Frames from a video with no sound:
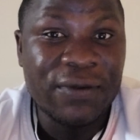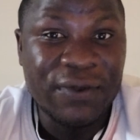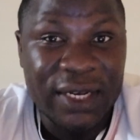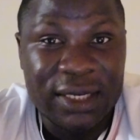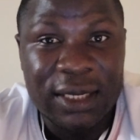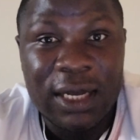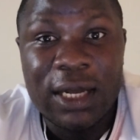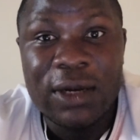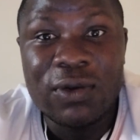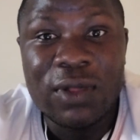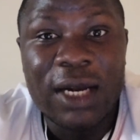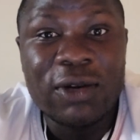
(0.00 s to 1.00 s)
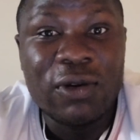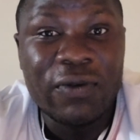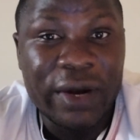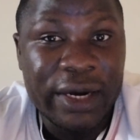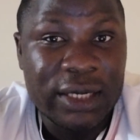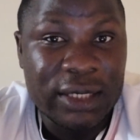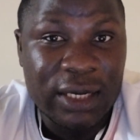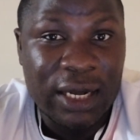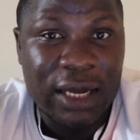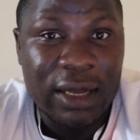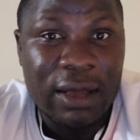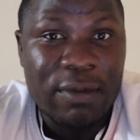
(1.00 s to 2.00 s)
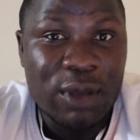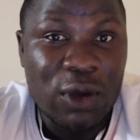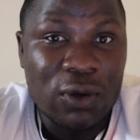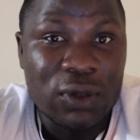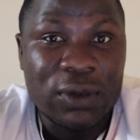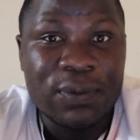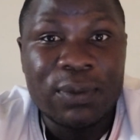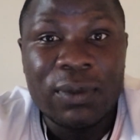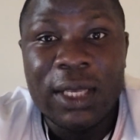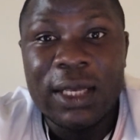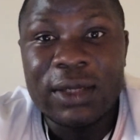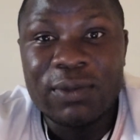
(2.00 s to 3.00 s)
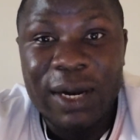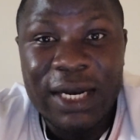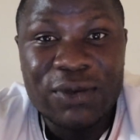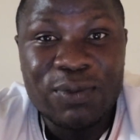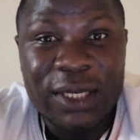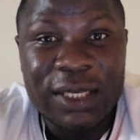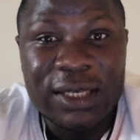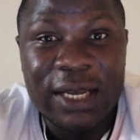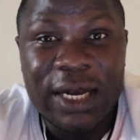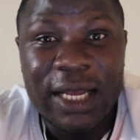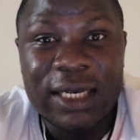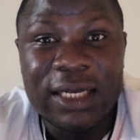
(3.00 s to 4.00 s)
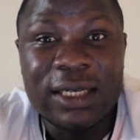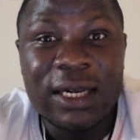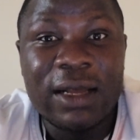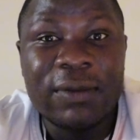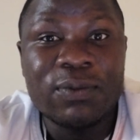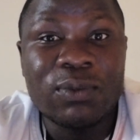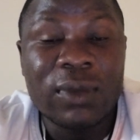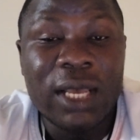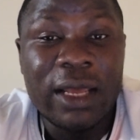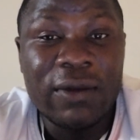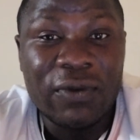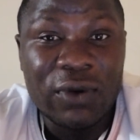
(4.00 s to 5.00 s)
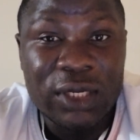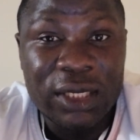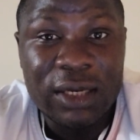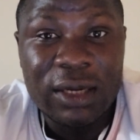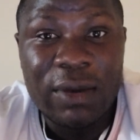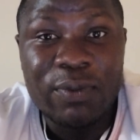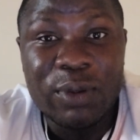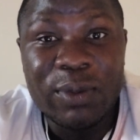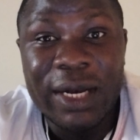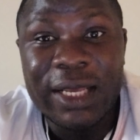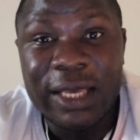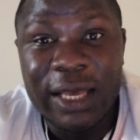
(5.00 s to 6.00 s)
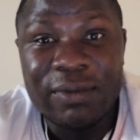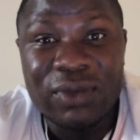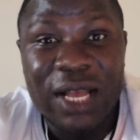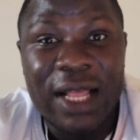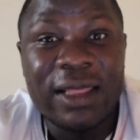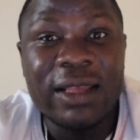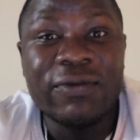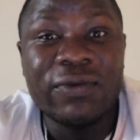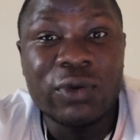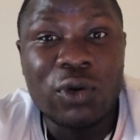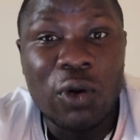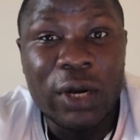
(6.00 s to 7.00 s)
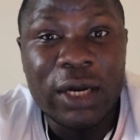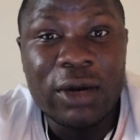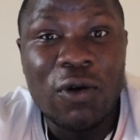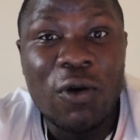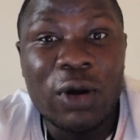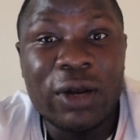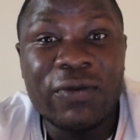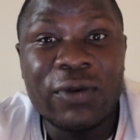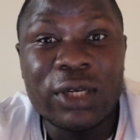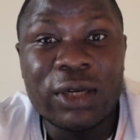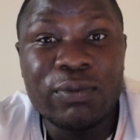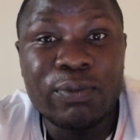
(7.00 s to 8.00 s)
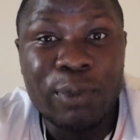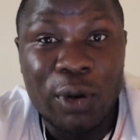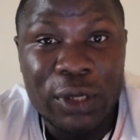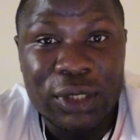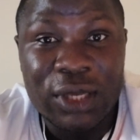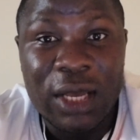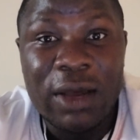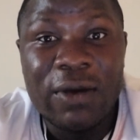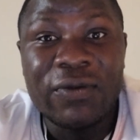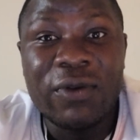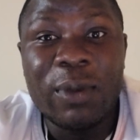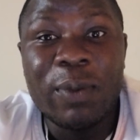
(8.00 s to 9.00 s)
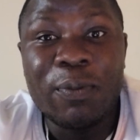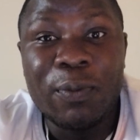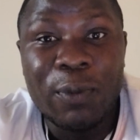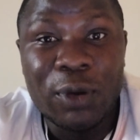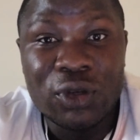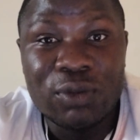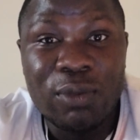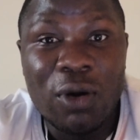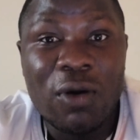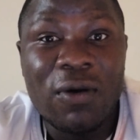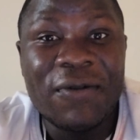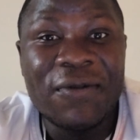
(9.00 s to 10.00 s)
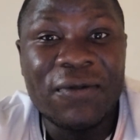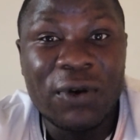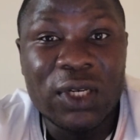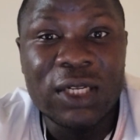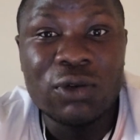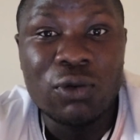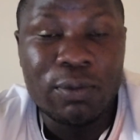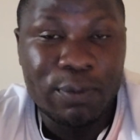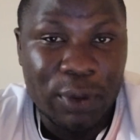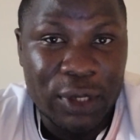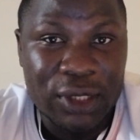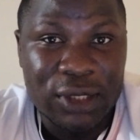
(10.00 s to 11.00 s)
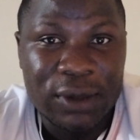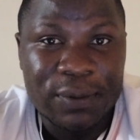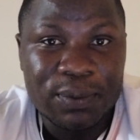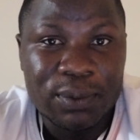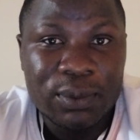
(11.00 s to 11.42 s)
fate to that of Erik because he's managed Manchester United in 14 Premier League games and they've recorded only 14 points from a possible 42 points.